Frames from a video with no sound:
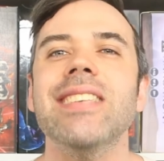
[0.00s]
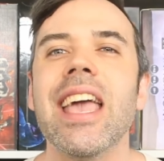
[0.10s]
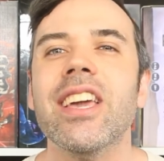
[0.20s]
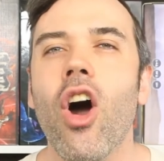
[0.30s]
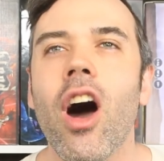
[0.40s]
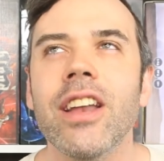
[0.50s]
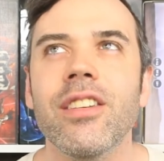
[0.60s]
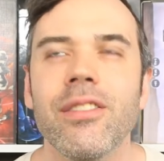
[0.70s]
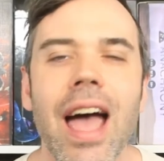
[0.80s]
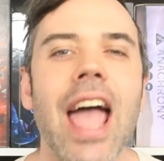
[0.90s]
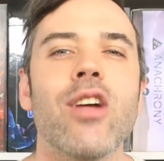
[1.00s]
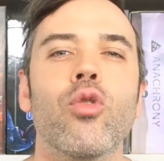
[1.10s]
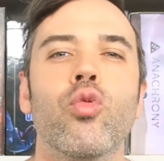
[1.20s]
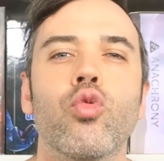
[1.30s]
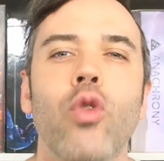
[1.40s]
a kind of a
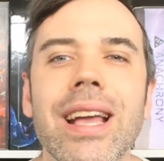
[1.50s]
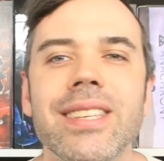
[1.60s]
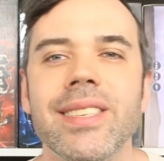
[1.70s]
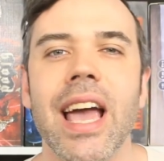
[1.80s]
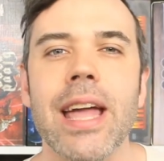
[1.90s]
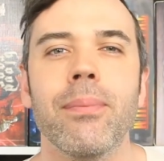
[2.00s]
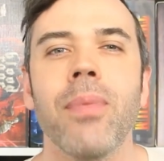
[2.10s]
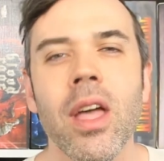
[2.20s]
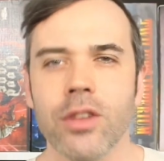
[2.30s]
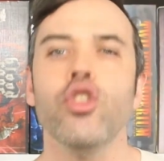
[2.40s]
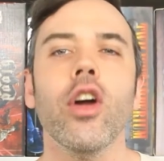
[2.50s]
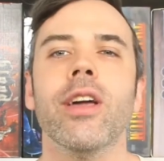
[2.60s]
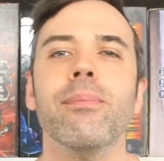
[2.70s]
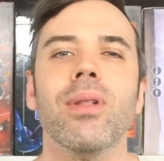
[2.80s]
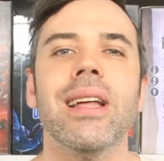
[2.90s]
race game. Not
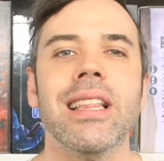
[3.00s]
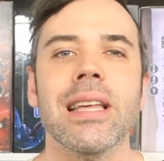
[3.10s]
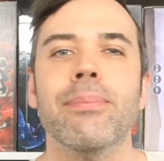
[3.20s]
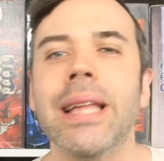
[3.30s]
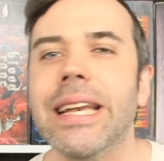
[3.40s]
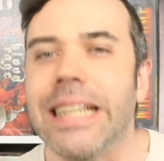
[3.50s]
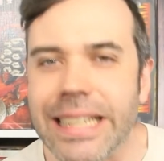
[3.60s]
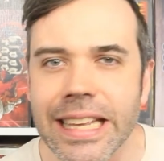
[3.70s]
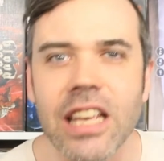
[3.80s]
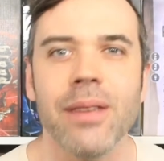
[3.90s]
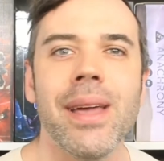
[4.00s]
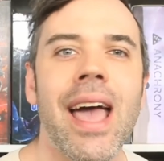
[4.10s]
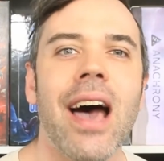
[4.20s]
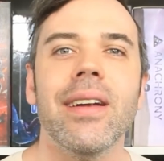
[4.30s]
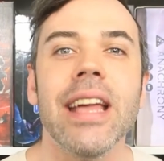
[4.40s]
completely, but hear me
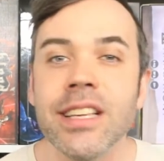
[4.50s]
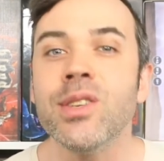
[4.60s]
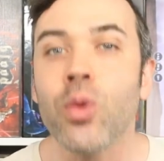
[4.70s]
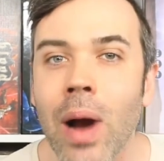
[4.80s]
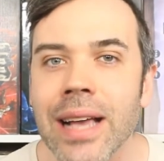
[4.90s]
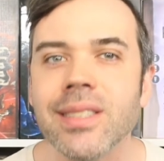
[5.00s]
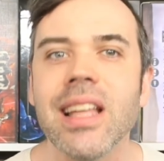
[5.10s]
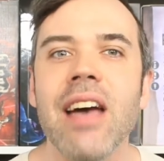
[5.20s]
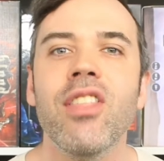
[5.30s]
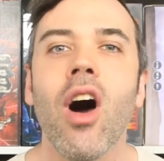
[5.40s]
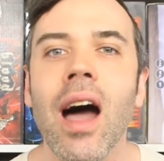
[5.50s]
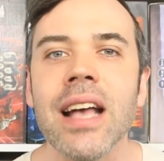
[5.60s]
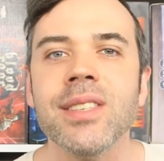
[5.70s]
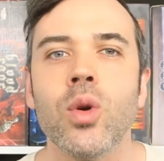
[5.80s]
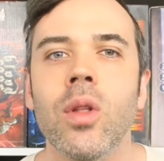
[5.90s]
out. It is a race to have the
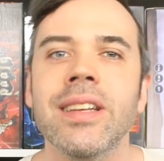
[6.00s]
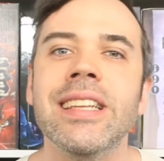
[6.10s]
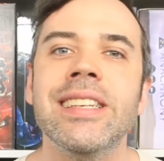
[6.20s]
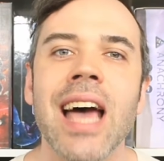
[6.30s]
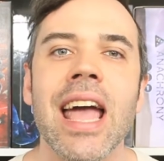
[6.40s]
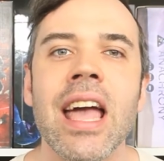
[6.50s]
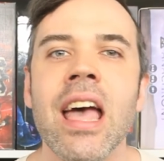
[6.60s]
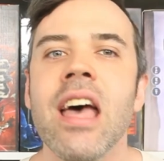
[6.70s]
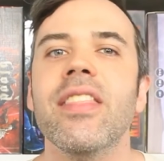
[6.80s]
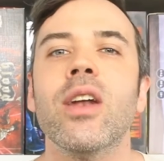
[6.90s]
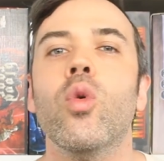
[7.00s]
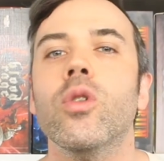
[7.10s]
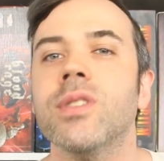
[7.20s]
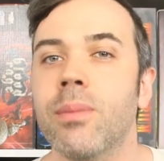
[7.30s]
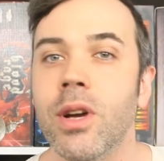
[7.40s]
highest quality day that
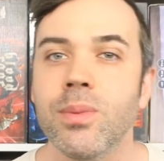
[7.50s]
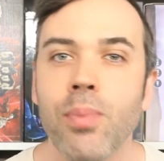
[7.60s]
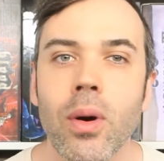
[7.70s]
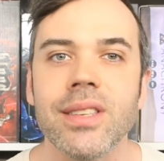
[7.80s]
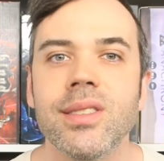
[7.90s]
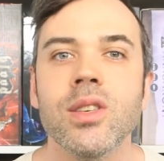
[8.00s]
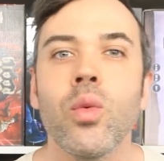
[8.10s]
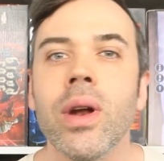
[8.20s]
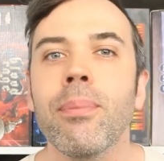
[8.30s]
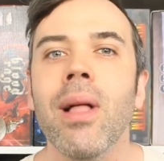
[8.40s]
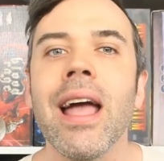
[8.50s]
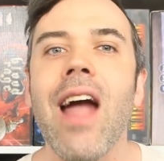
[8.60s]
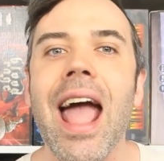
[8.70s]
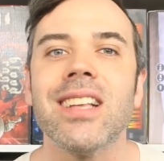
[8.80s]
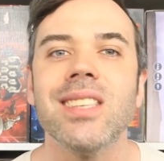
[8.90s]
awards the most points. So when a player
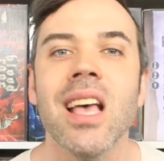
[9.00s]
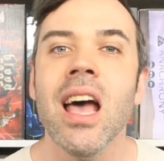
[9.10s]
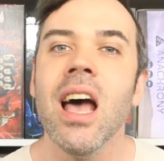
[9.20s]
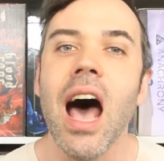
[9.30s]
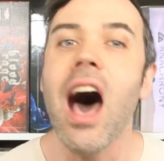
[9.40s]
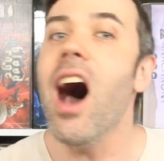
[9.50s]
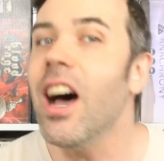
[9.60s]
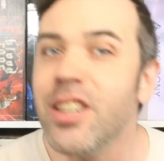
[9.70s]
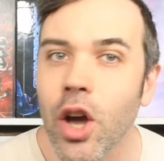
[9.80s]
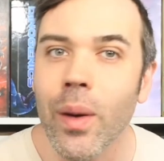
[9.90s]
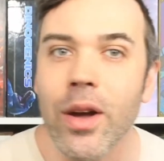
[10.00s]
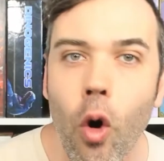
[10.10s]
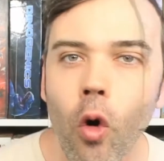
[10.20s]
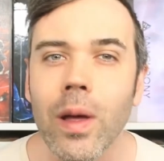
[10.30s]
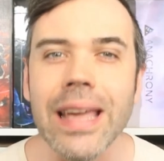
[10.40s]
acts hard going
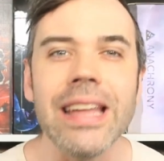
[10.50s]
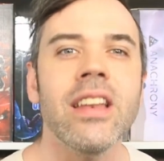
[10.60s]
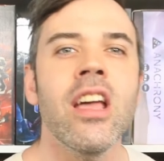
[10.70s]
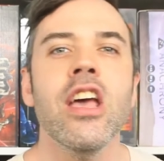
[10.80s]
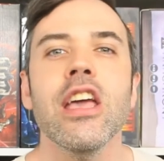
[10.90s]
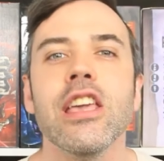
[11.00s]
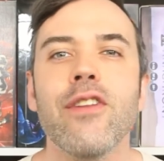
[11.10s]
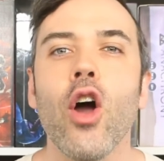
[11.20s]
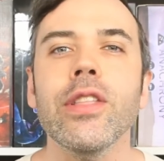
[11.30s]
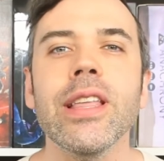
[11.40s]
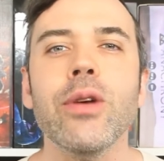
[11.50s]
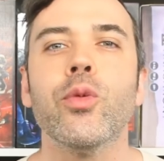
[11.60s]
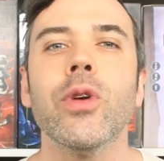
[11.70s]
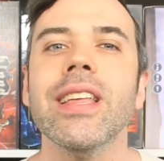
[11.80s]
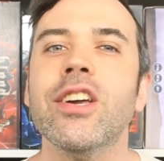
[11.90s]
all in, you've only
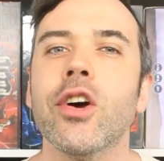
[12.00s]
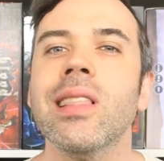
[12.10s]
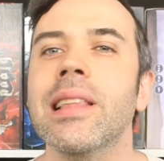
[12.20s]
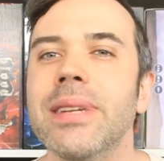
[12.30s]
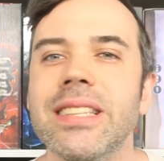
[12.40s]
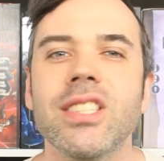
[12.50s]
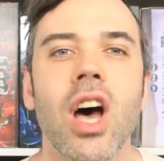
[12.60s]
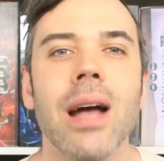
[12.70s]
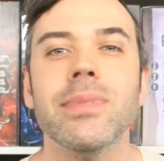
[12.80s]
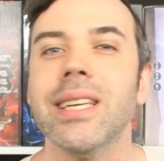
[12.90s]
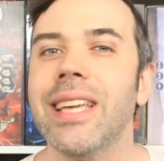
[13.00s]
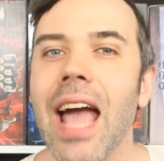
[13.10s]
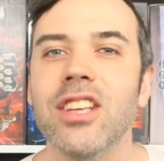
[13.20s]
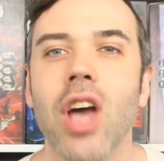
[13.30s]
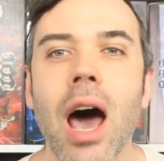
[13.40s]
really got a limited time to
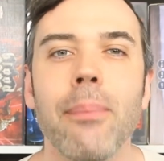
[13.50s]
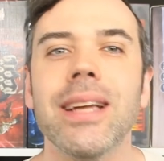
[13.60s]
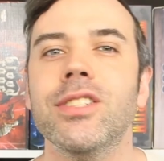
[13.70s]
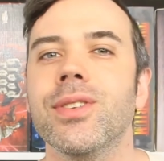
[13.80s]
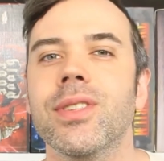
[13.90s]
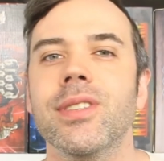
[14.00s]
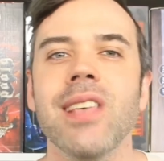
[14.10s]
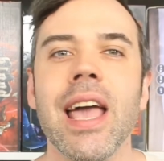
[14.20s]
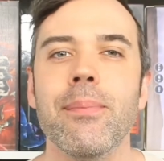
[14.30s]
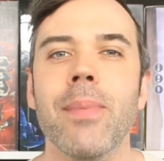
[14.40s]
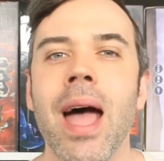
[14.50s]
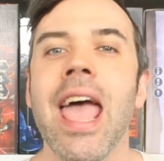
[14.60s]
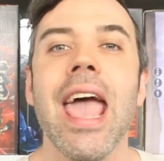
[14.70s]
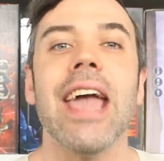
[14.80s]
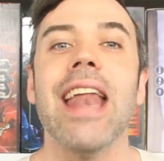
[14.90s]
catch up and do the same.
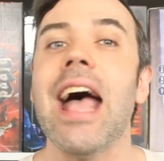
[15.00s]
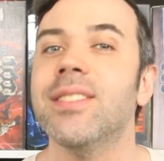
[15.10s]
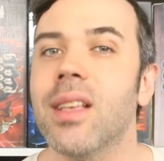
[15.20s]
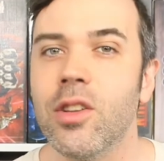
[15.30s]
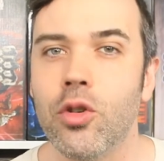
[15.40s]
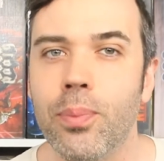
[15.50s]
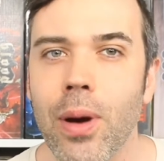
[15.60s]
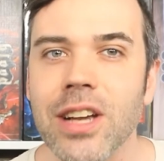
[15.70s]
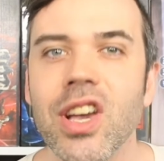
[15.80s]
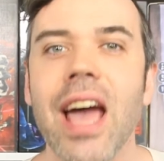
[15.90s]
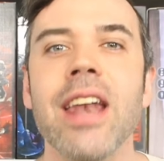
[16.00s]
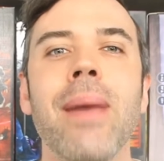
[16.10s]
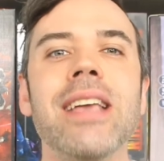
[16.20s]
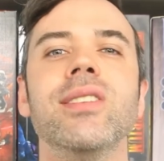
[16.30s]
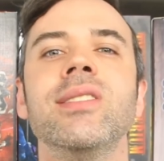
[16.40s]
It adds a little pressure and it
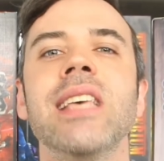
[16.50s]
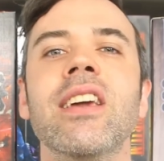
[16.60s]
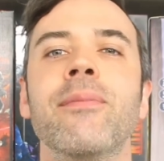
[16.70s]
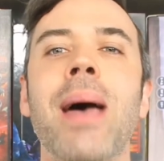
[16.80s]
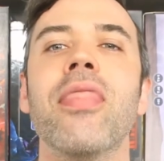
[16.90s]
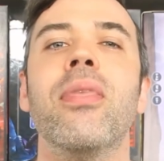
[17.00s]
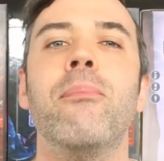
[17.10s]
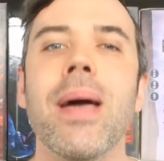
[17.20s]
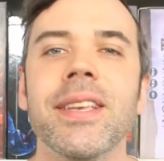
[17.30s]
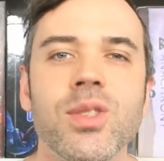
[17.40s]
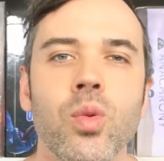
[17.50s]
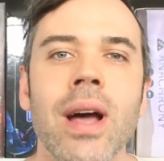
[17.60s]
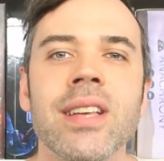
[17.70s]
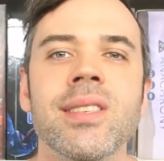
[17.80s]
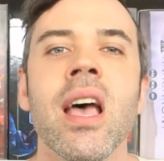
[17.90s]
makes you think about the best
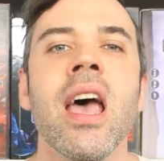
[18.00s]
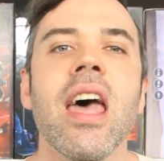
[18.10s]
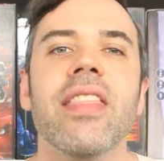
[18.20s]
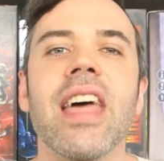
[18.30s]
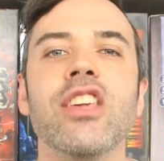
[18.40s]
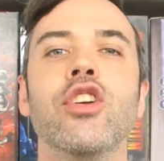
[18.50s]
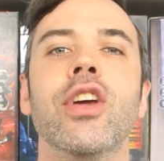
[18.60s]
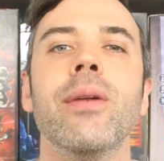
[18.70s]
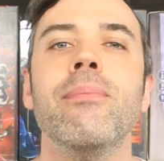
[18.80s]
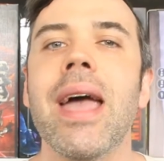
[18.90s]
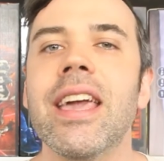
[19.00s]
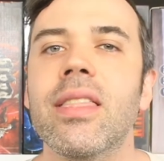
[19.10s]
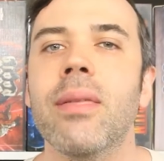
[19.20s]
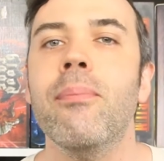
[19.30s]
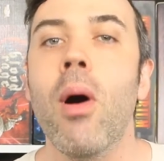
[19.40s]
ways that you can
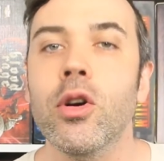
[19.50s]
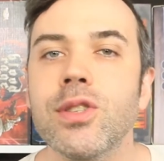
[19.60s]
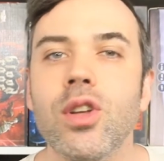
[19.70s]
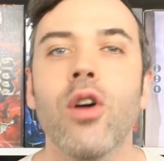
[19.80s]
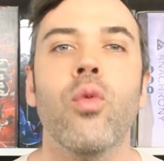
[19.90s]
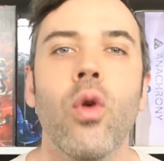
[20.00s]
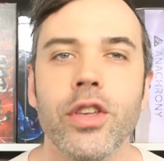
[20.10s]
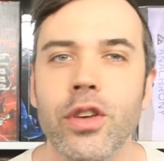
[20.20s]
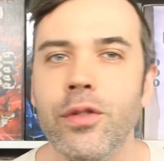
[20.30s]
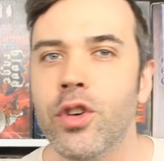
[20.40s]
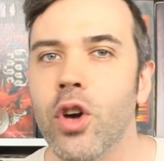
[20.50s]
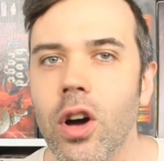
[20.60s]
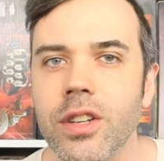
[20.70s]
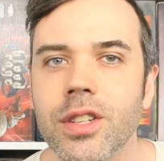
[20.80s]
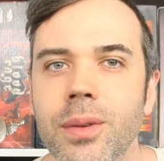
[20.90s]
make the most of what you've
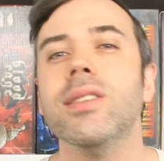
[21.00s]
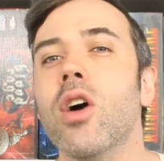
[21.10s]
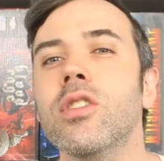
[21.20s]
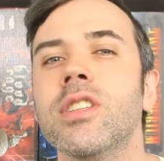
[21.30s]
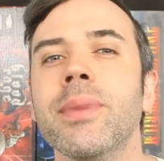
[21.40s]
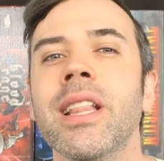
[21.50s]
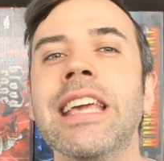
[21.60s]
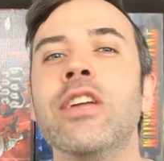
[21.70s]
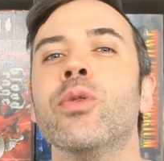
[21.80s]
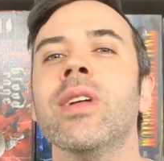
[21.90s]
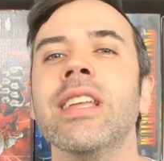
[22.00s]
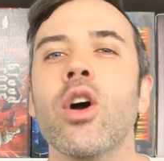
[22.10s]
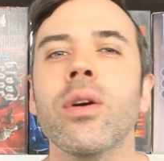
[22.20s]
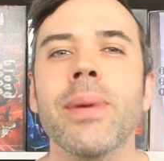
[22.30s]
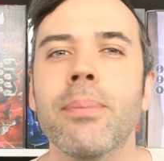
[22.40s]
got. Because ultimately you really don't
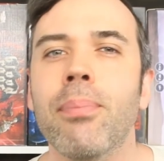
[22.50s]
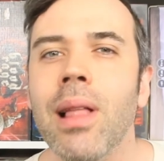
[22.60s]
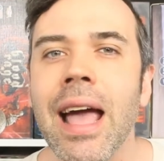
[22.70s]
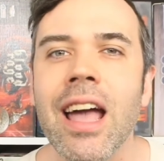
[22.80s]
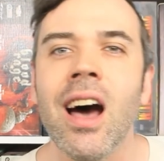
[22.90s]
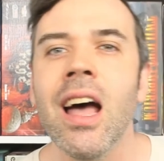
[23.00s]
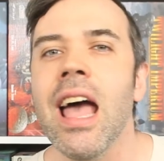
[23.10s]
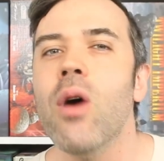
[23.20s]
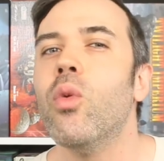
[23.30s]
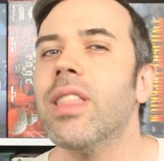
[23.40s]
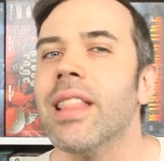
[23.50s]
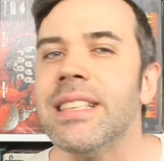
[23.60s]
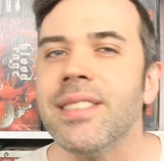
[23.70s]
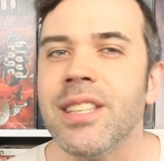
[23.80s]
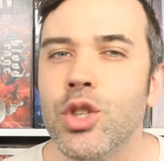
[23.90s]
want to be the player with
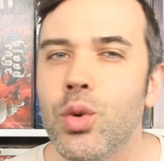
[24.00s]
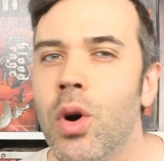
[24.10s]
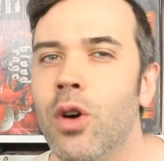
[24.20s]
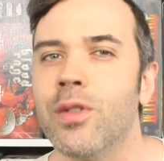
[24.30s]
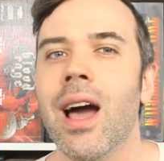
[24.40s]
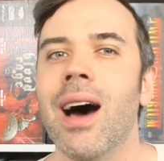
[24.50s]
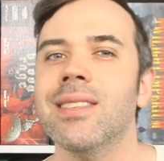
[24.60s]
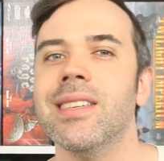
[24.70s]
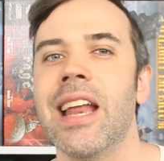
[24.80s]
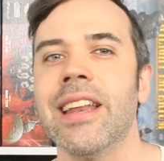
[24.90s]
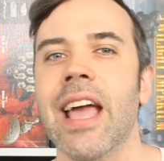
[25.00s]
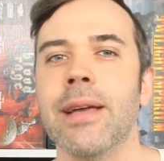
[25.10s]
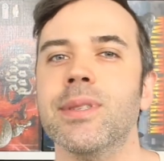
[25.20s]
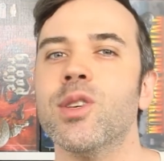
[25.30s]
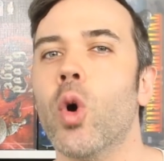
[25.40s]
less than 12 cards at
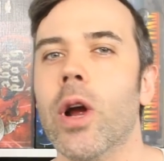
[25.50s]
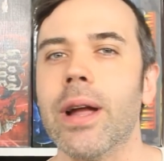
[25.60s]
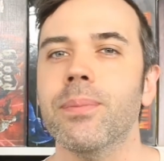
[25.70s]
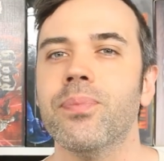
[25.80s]
endgame scoring.